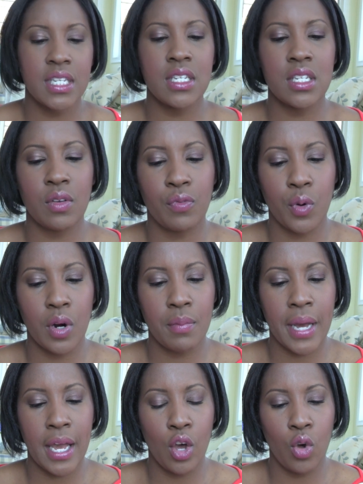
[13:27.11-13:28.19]
this is Sephora
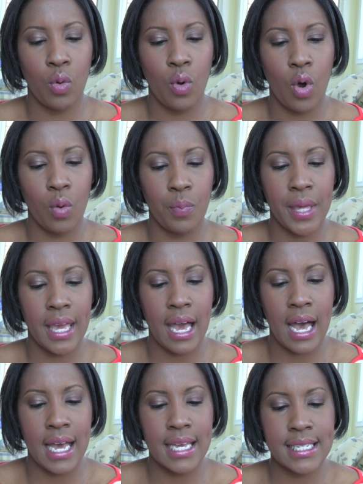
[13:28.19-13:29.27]
by O P
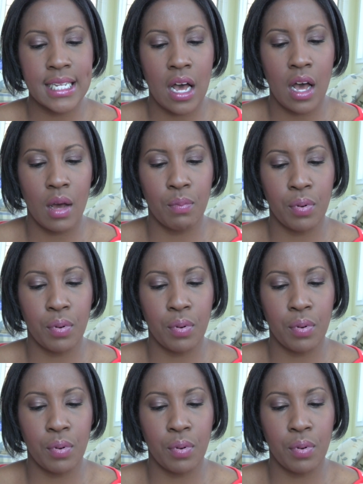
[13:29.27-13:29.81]
I's uh,